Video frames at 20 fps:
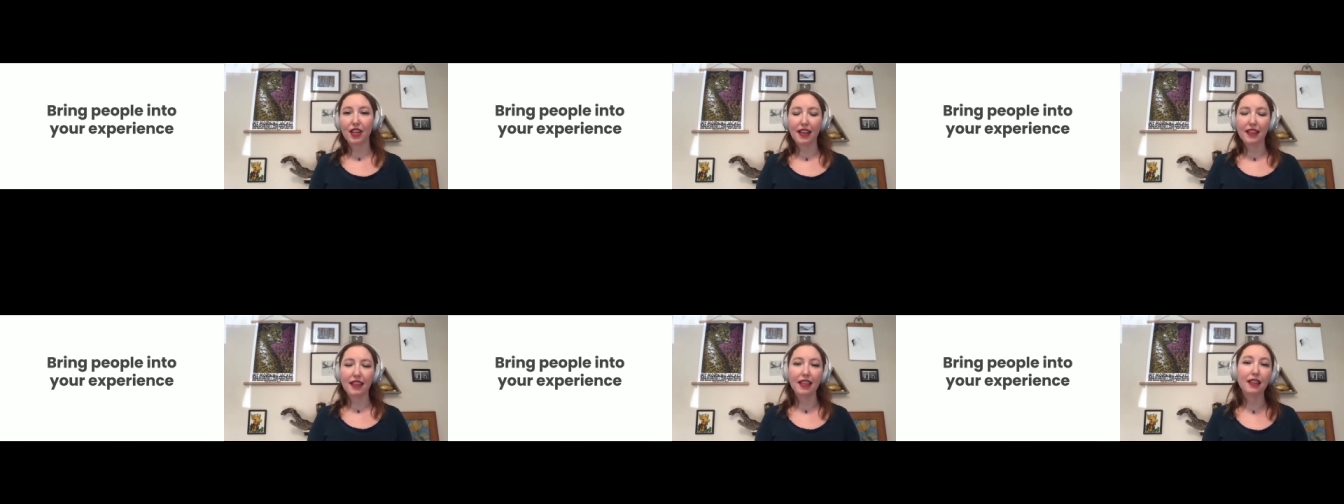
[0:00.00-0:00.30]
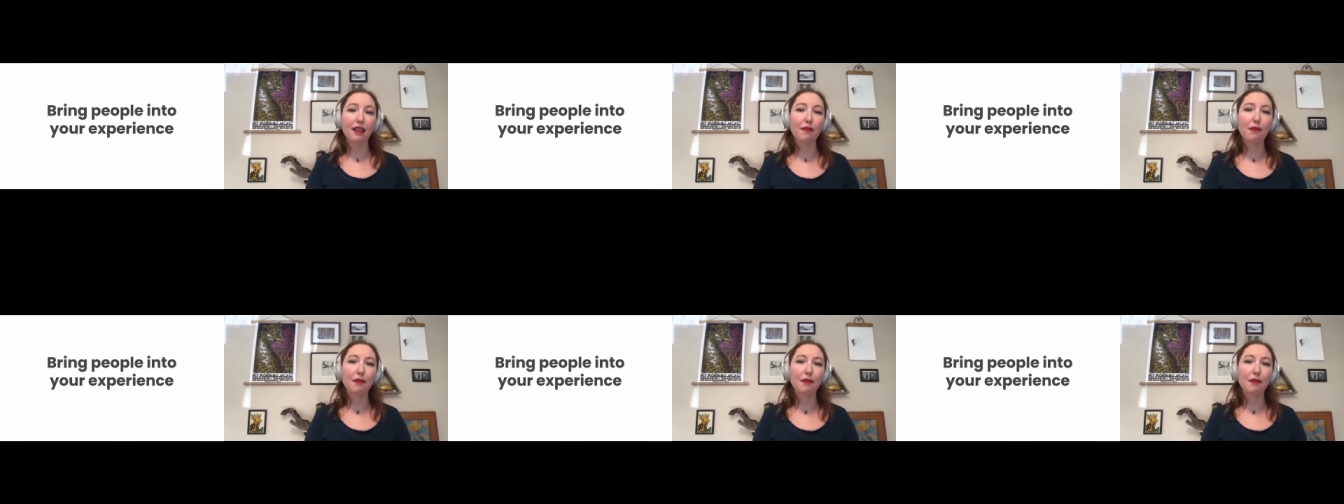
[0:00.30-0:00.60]
I
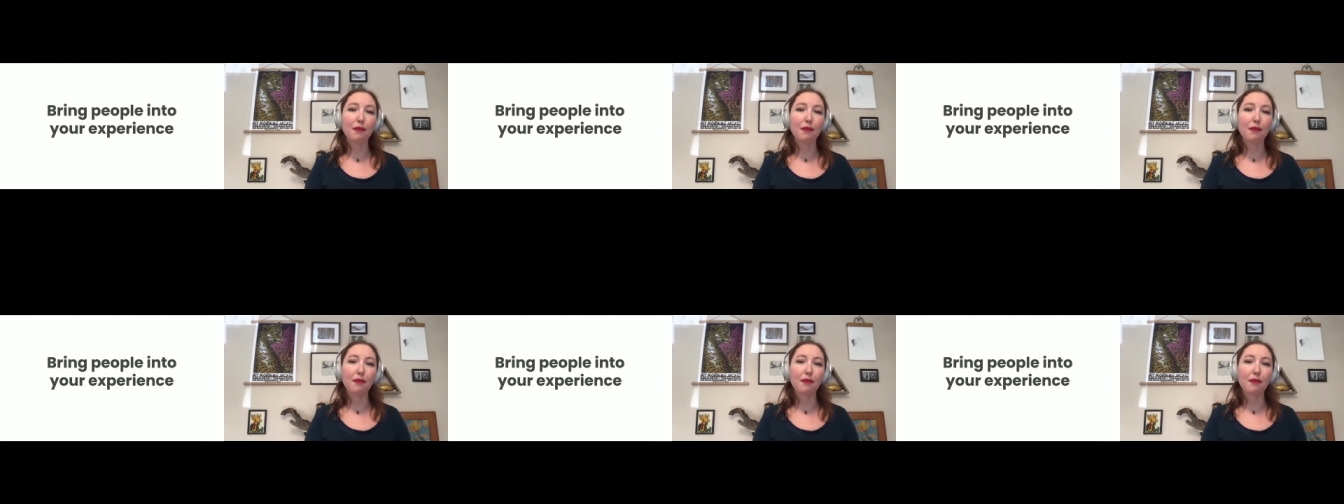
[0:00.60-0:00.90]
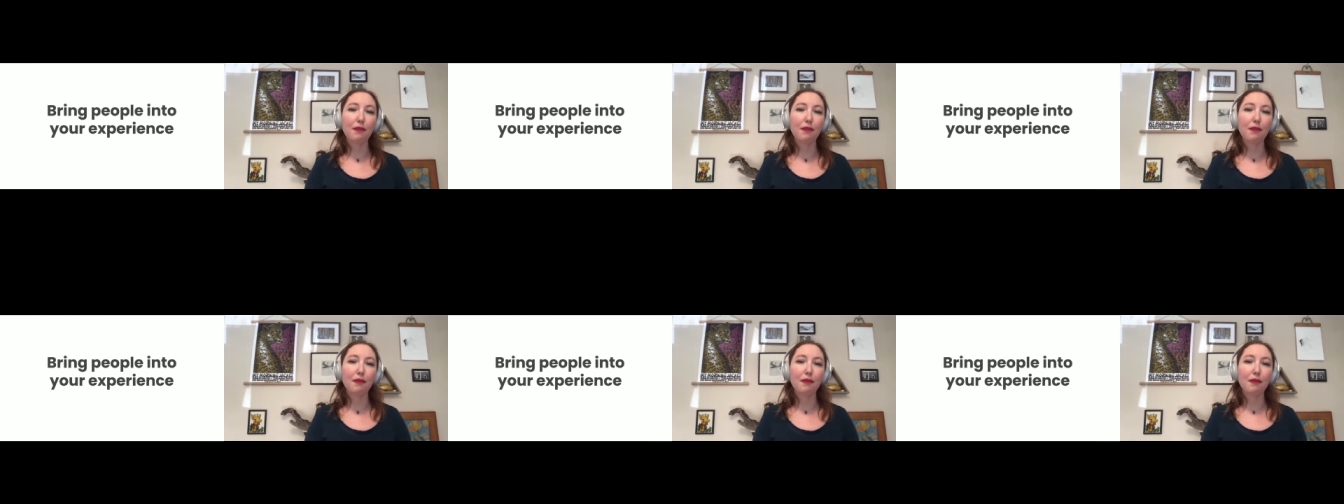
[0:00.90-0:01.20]
think the most
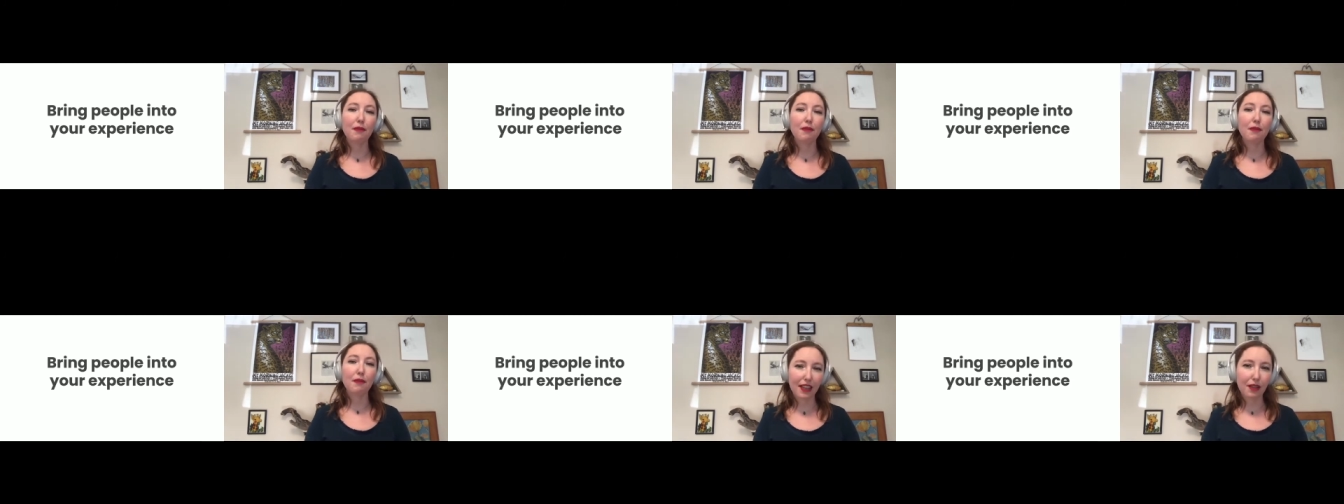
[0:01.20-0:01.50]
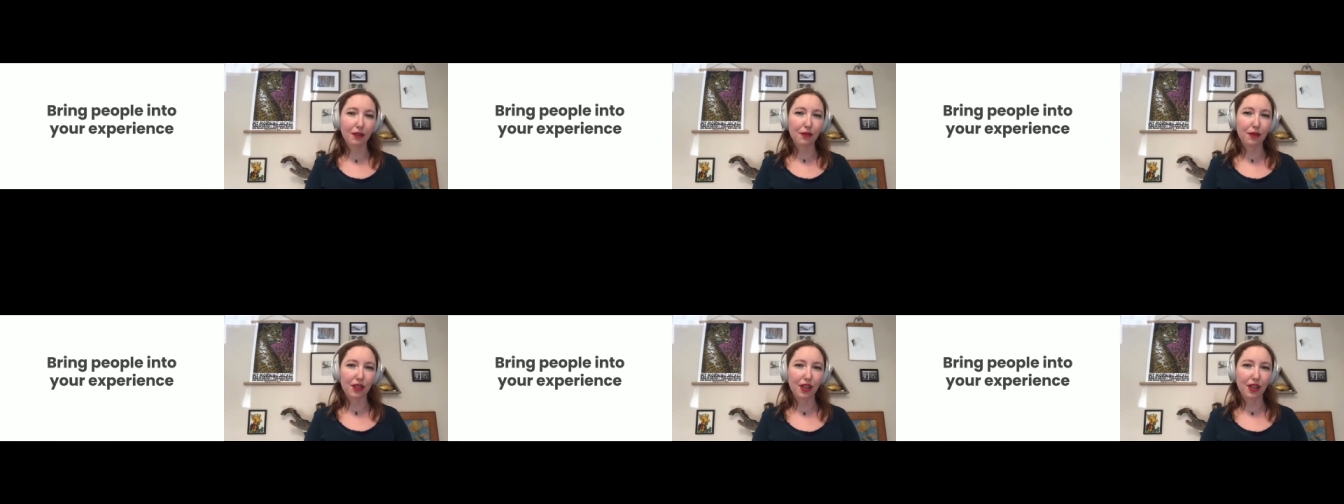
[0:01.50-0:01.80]
profound part is
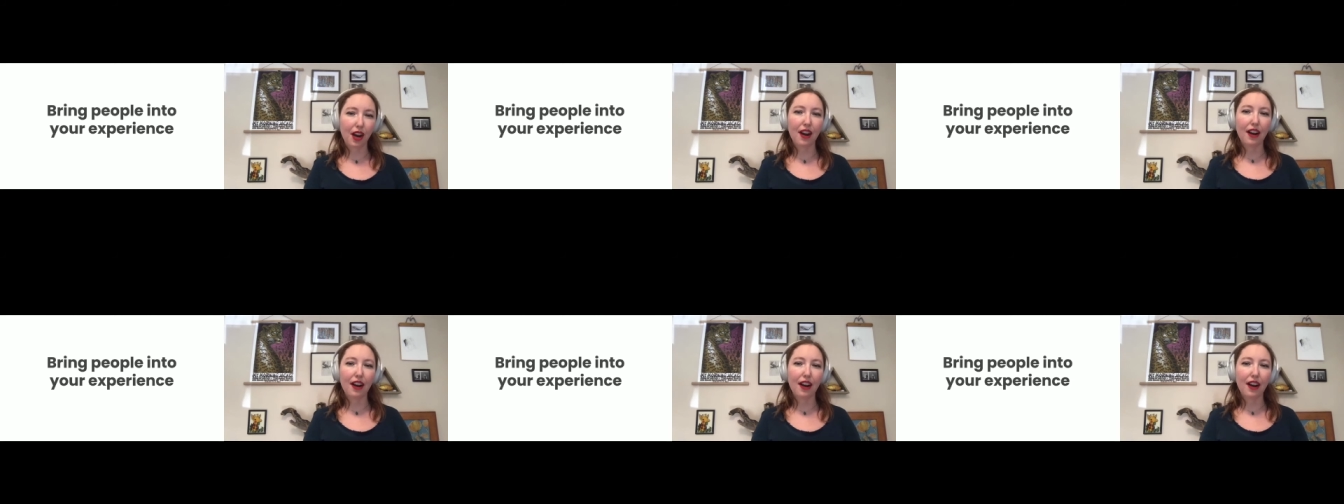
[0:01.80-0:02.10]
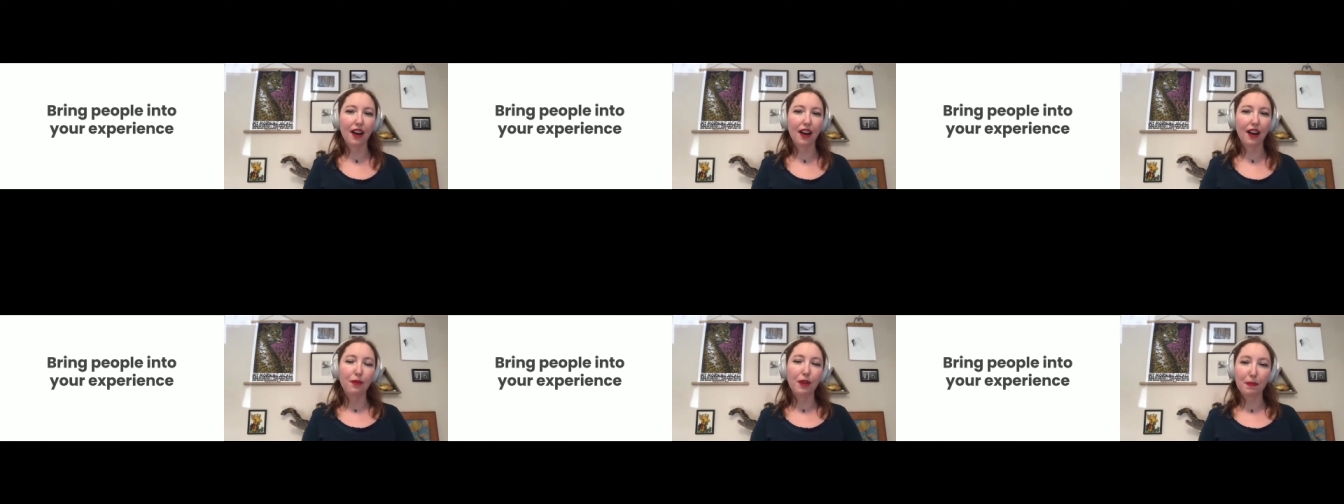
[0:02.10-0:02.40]
that you start
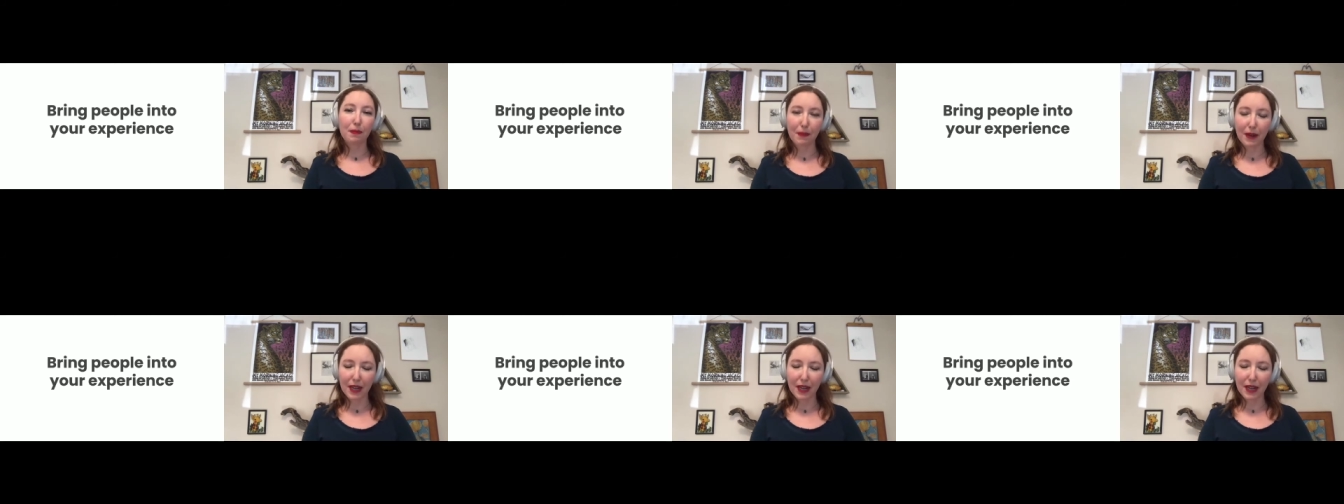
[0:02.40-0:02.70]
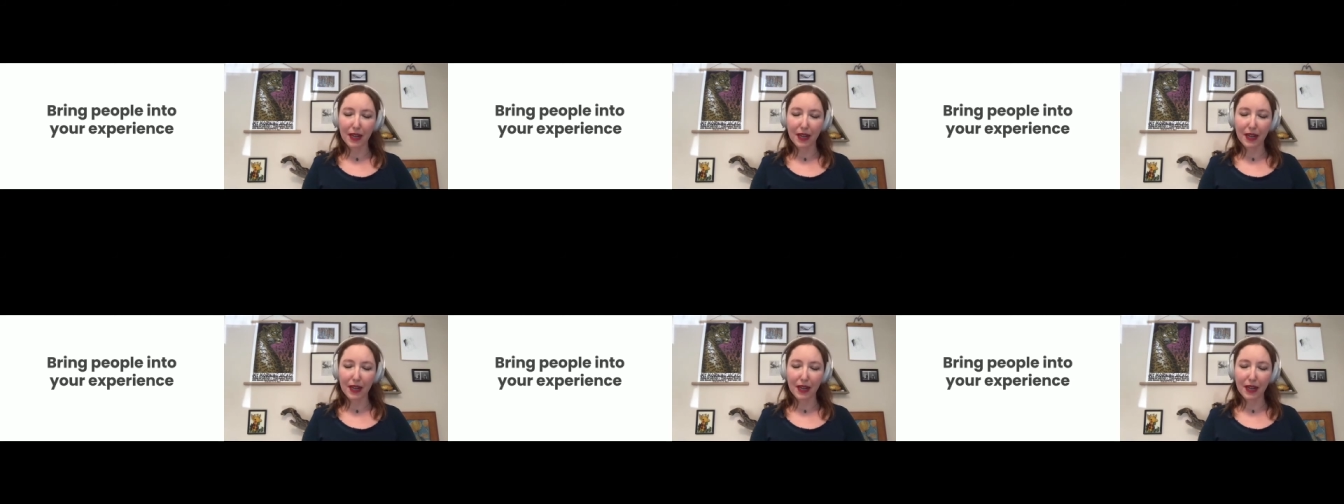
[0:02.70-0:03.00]
with
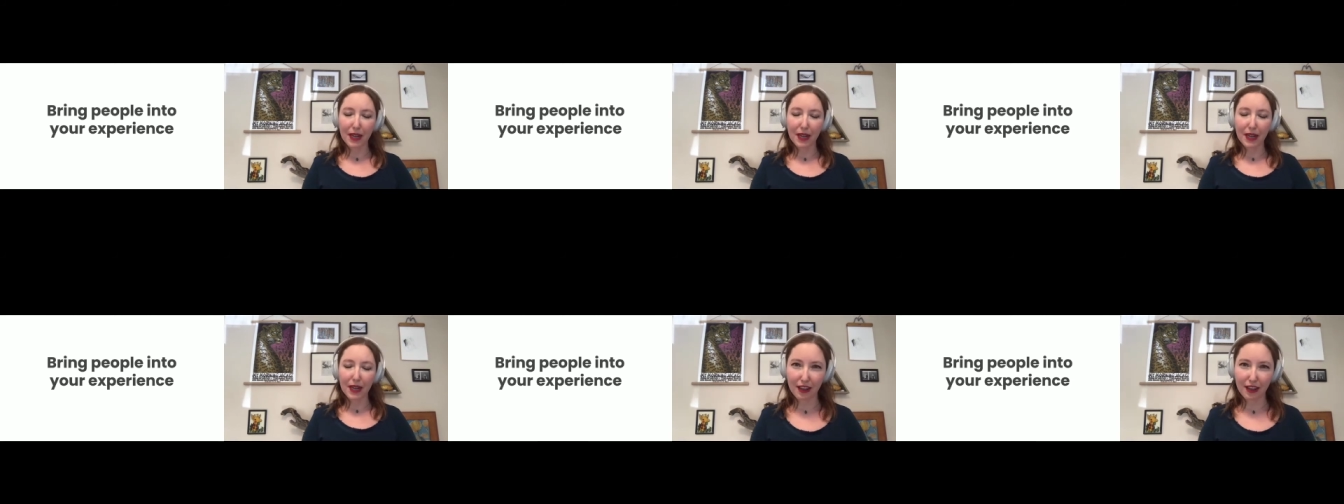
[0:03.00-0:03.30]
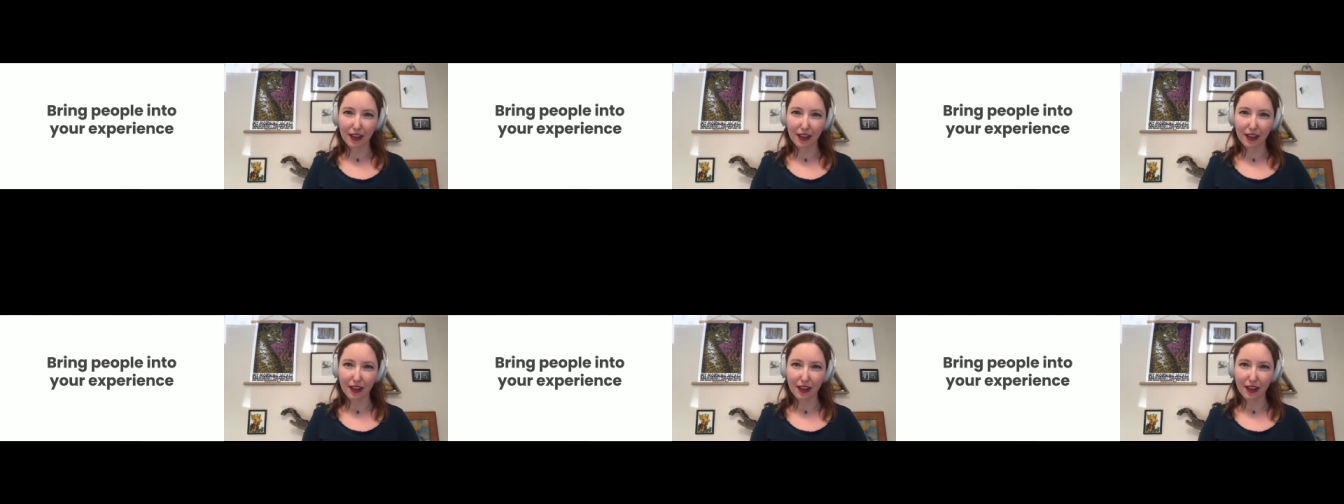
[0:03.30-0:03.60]
bringing people into
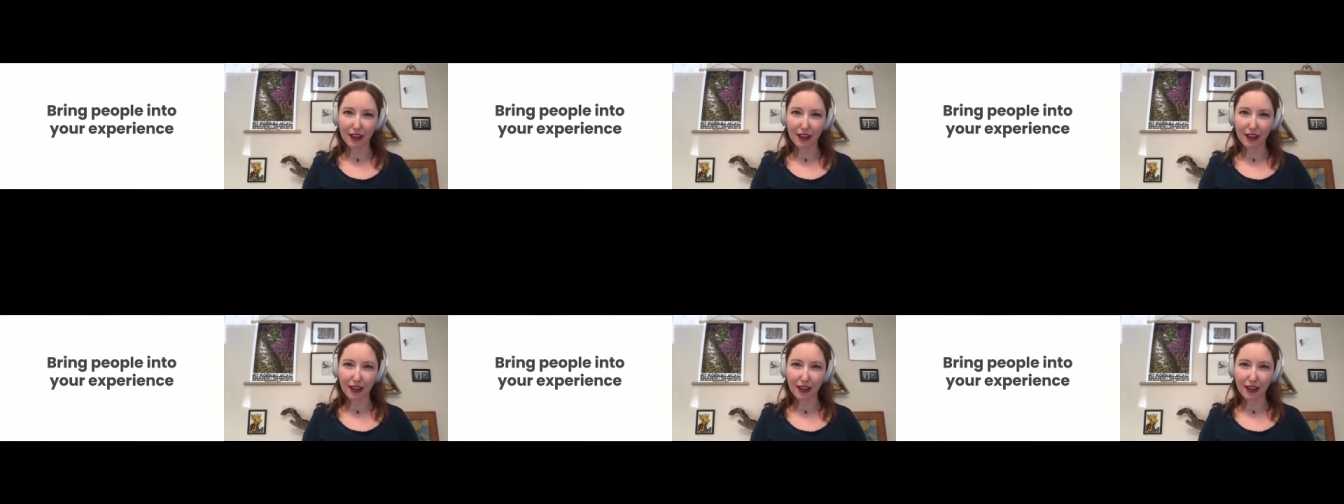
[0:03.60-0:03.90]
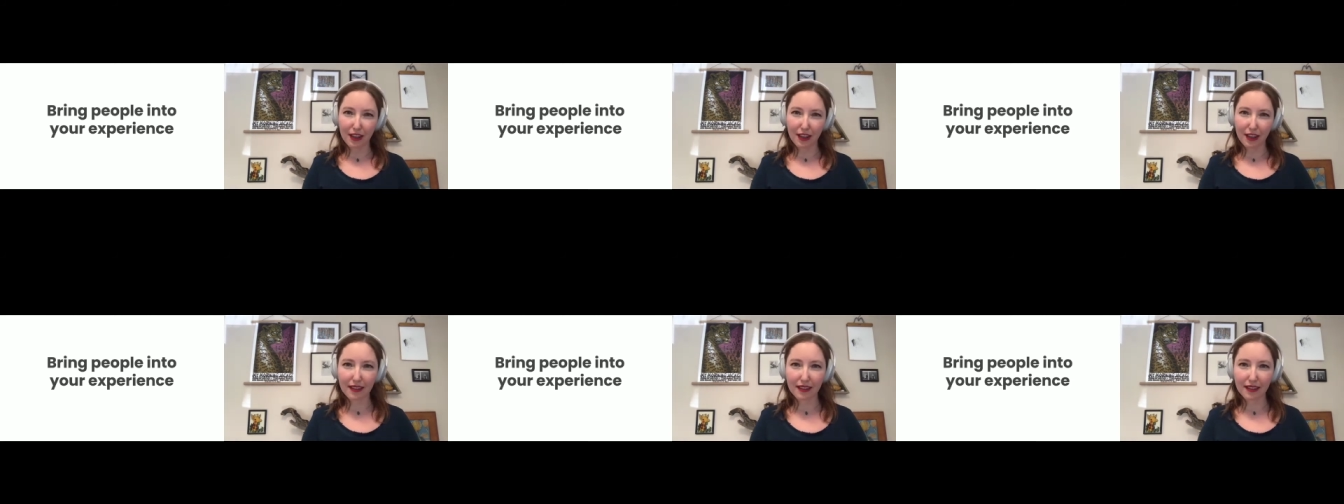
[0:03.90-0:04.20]
your
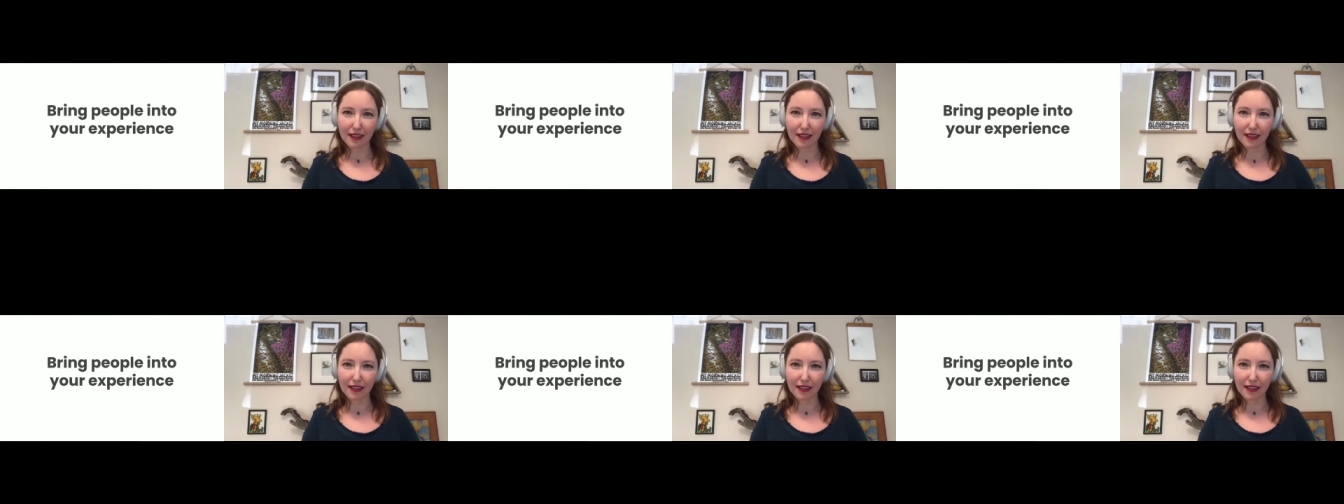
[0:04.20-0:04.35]
experience.